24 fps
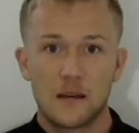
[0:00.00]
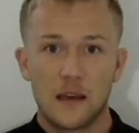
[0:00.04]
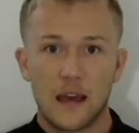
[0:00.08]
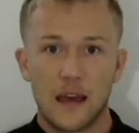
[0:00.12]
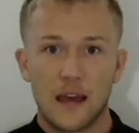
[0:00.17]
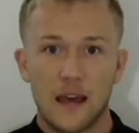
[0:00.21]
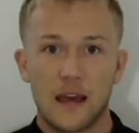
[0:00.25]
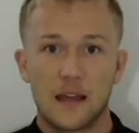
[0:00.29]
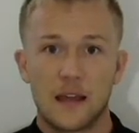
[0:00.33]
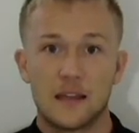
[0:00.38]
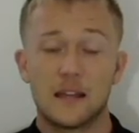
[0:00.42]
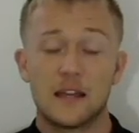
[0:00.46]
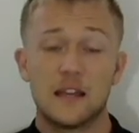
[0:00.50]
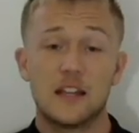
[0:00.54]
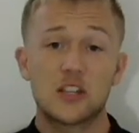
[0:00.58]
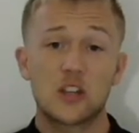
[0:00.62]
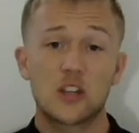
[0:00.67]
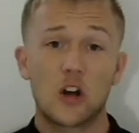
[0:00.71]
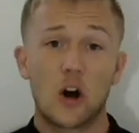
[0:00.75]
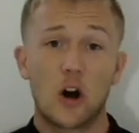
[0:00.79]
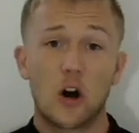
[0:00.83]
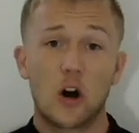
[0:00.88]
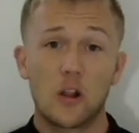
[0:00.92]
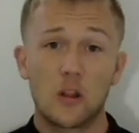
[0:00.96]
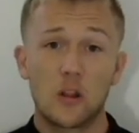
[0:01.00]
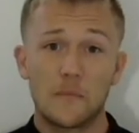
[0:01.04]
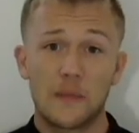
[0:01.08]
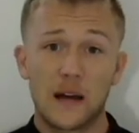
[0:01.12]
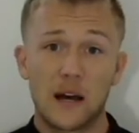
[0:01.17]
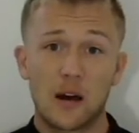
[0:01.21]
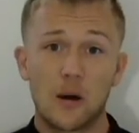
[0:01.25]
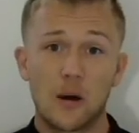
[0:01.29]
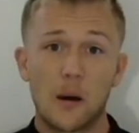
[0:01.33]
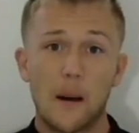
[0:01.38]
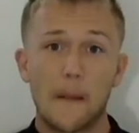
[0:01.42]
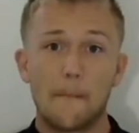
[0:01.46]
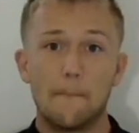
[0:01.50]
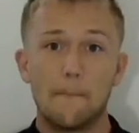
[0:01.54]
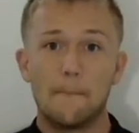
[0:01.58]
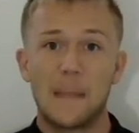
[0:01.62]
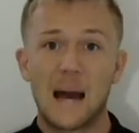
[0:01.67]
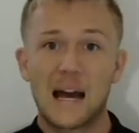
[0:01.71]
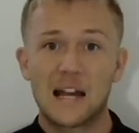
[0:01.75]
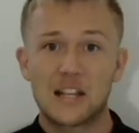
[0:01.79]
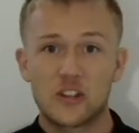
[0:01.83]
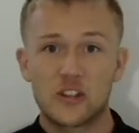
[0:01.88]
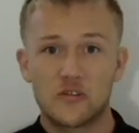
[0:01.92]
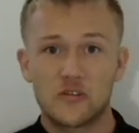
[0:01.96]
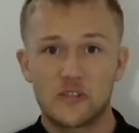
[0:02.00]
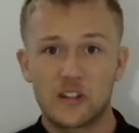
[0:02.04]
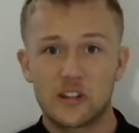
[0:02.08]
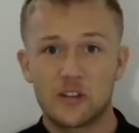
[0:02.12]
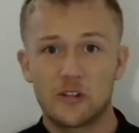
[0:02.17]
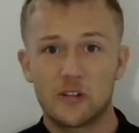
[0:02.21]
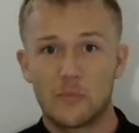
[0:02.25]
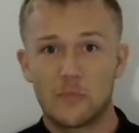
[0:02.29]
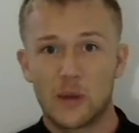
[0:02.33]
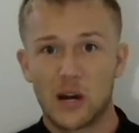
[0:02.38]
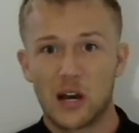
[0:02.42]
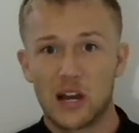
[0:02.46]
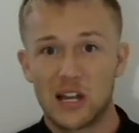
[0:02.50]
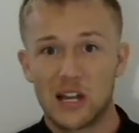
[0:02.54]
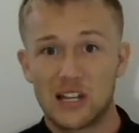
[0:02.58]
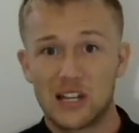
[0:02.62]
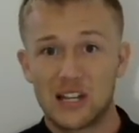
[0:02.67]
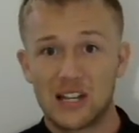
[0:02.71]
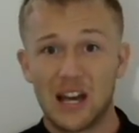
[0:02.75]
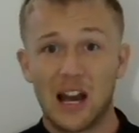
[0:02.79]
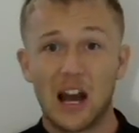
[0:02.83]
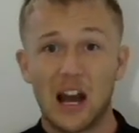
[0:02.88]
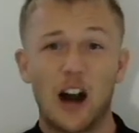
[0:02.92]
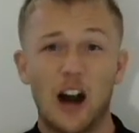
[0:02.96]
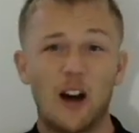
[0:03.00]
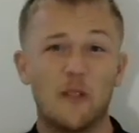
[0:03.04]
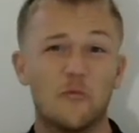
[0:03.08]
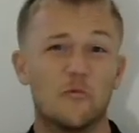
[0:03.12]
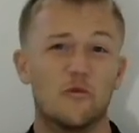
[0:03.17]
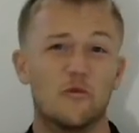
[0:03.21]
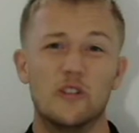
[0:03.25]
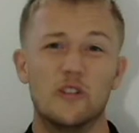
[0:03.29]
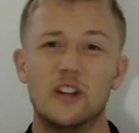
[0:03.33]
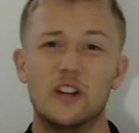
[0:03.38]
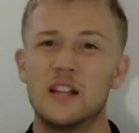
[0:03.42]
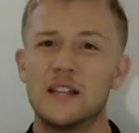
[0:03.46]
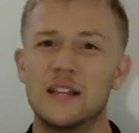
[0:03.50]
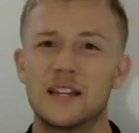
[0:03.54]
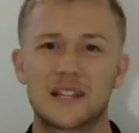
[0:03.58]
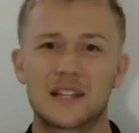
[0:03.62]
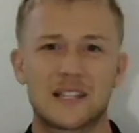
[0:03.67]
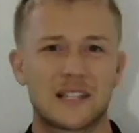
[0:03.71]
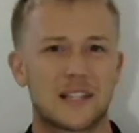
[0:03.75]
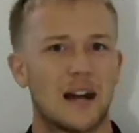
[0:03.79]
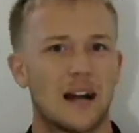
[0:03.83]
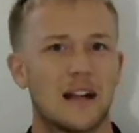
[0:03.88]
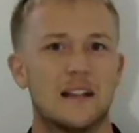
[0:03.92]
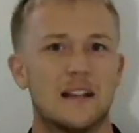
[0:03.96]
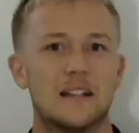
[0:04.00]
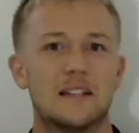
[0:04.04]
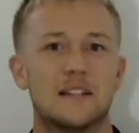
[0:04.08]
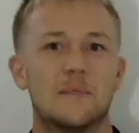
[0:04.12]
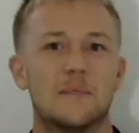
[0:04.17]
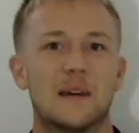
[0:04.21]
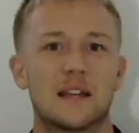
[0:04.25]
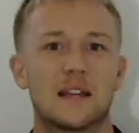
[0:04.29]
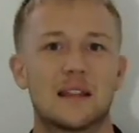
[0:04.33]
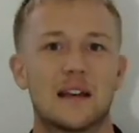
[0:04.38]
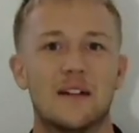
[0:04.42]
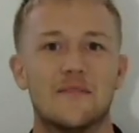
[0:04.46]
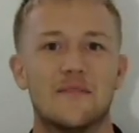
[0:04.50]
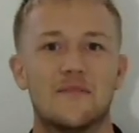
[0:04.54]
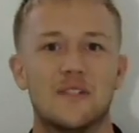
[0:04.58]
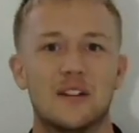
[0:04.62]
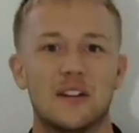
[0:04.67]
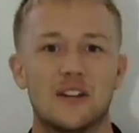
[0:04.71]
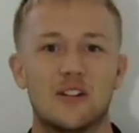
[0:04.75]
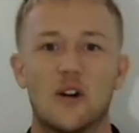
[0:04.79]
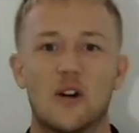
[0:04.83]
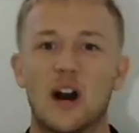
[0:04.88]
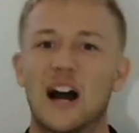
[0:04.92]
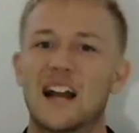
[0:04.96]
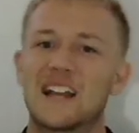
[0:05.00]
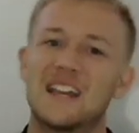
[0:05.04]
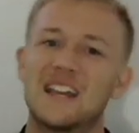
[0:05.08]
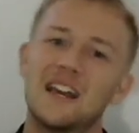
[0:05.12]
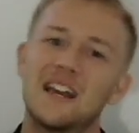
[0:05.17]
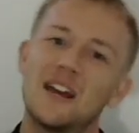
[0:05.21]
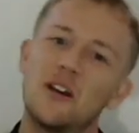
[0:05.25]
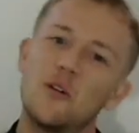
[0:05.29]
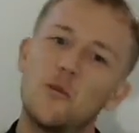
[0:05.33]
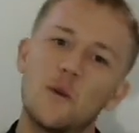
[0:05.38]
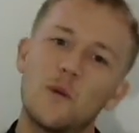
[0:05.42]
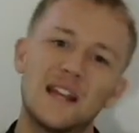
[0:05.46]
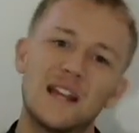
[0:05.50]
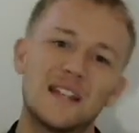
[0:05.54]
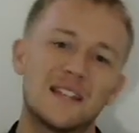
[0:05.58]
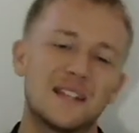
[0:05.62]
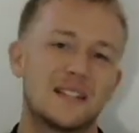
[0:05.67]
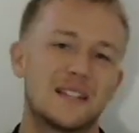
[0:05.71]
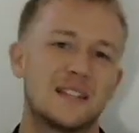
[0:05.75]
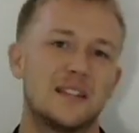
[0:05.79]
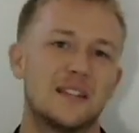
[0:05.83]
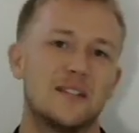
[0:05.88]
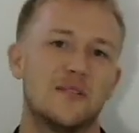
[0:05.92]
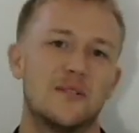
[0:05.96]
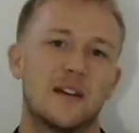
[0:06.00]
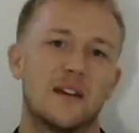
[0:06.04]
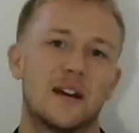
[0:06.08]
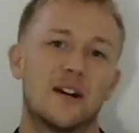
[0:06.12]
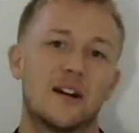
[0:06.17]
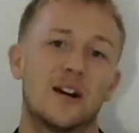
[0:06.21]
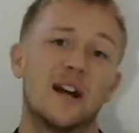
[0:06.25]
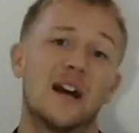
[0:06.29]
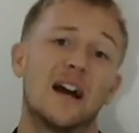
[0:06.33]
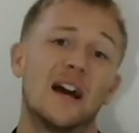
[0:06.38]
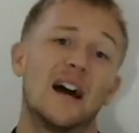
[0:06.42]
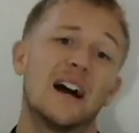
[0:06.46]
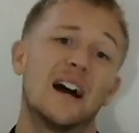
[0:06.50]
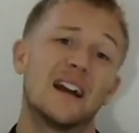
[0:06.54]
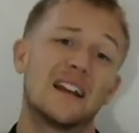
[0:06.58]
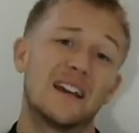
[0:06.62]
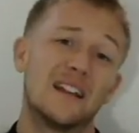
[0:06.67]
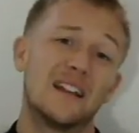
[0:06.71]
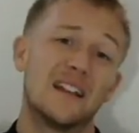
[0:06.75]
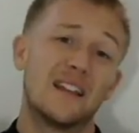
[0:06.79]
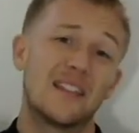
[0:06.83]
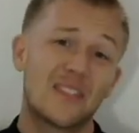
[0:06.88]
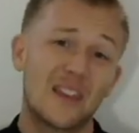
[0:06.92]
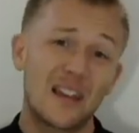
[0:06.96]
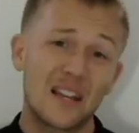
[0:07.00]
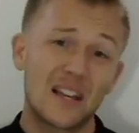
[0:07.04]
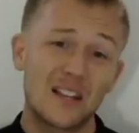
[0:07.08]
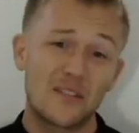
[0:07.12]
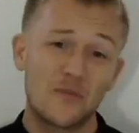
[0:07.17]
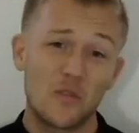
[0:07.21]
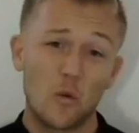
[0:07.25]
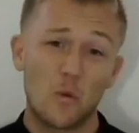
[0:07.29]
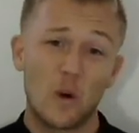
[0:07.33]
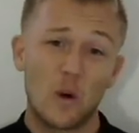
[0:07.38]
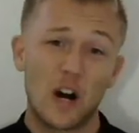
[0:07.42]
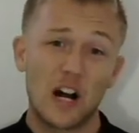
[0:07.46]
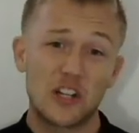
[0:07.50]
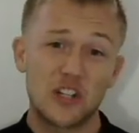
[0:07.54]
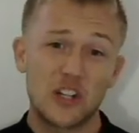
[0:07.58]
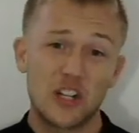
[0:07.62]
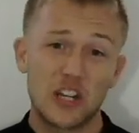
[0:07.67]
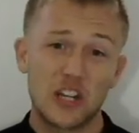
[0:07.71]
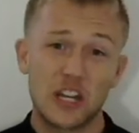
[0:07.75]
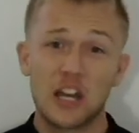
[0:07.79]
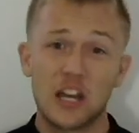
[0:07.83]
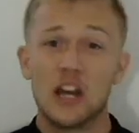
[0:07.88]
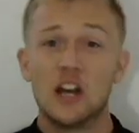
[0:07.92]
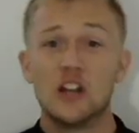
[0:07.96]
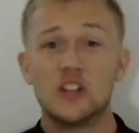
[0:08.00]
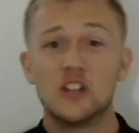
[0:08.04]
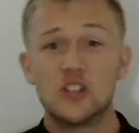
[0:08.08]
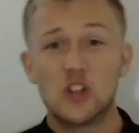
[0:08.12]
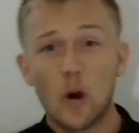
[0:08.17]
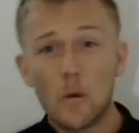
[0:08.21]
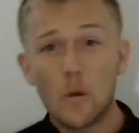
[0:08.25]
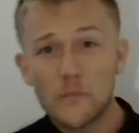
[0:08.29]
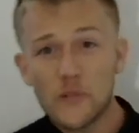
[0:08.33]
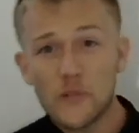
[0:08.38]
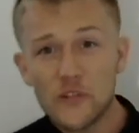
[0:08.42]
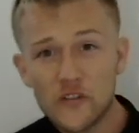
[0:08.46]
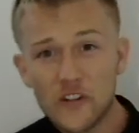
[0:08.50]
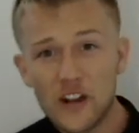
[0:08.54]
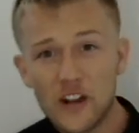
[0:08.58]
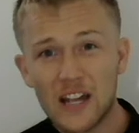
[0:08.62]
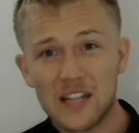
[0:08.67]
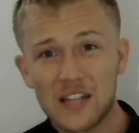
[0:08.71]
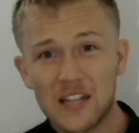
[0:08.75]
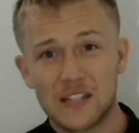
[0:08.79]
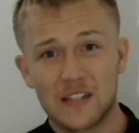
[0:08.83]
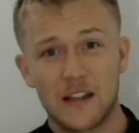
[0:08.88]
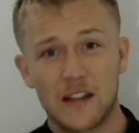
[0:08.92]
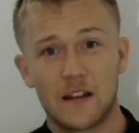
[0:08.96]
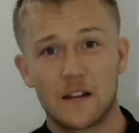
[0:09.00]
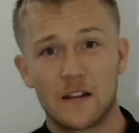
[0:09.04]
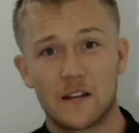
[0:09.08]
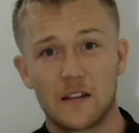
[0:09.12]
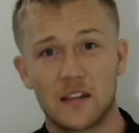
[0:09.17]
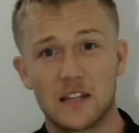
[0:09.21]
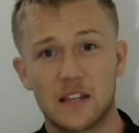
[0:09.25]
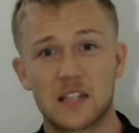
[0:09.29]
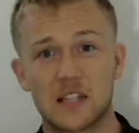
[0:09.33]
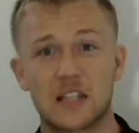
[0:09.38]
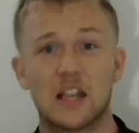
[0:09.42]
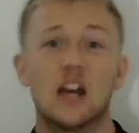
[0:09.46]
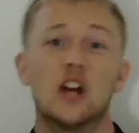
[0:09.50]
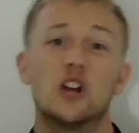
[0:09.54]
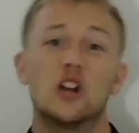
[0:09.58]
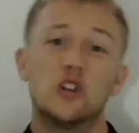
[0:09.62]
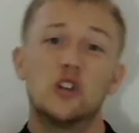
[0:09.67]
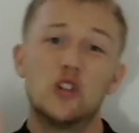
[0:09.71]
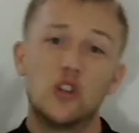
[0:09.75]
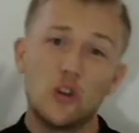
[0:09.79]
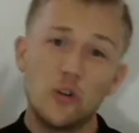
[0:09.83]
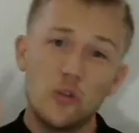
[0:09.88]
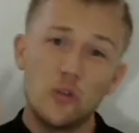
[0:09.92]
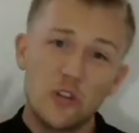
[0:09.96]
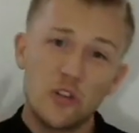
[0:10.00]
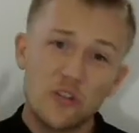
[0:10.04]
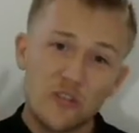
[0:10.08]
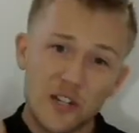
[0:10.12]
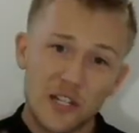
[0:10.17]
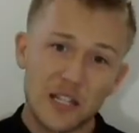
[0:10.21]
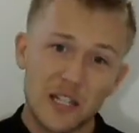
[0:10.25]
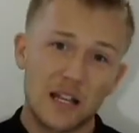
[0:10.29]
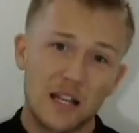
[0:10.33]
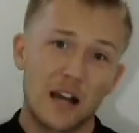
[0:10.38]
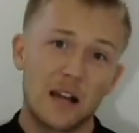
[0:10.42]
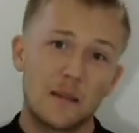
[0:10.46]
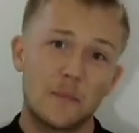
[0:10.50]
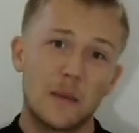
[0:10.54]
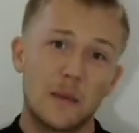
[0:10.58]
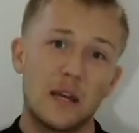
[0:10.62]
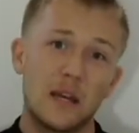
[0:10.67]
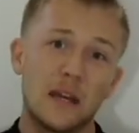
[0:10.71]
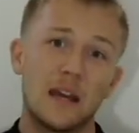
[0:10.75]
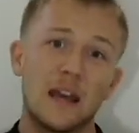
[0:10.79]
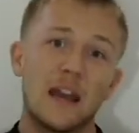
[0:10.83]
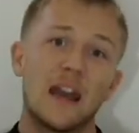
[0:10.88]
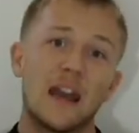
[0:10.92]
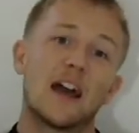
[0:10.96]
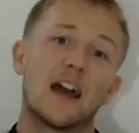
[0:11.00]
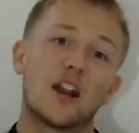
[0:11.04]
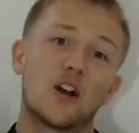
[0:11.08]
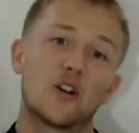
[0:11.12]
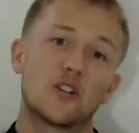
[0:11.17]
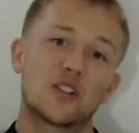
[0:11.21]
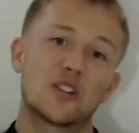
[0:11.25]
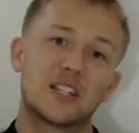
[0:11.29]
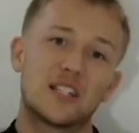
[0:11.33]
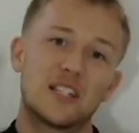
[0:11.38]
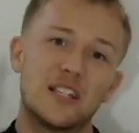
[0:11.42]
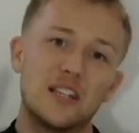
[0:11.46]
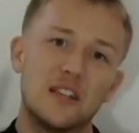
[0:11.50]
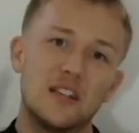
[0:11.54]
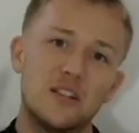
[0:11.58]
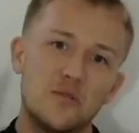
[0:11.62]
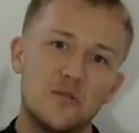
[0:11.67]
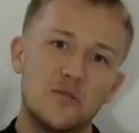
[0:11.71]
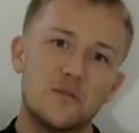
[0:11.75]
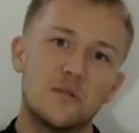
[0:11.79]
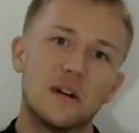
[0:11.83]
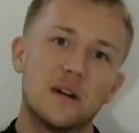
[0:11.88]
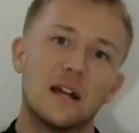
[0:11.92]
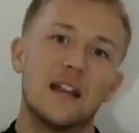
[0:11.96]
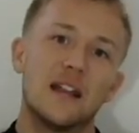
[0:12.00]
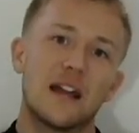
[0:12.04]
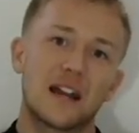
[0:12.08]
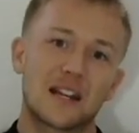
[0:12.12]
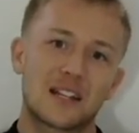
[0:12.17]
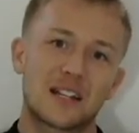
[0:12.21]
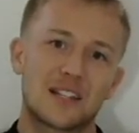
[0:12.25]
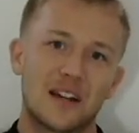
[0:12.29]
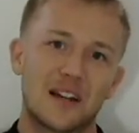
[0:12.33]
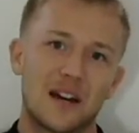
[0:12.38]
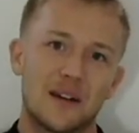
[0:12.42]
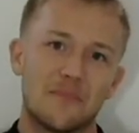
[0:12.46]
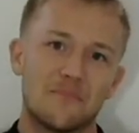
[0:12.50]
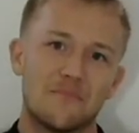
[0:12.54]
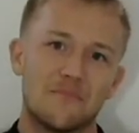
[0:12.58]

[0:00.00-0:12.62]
And it's all about mastering your mind. I'm really excited to make that video. I can't wait to see you there. Again, thanks for watching. Don't procrastinate on this. Do your assignment, and I'll see you next time.